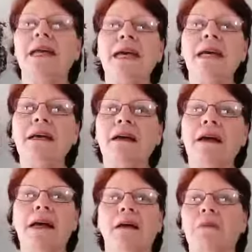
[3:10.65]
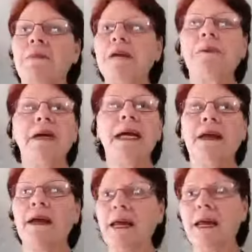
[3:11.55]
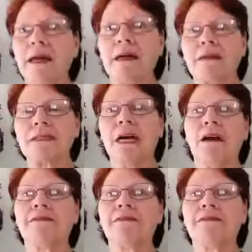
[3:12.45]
getting, you know, people getting healed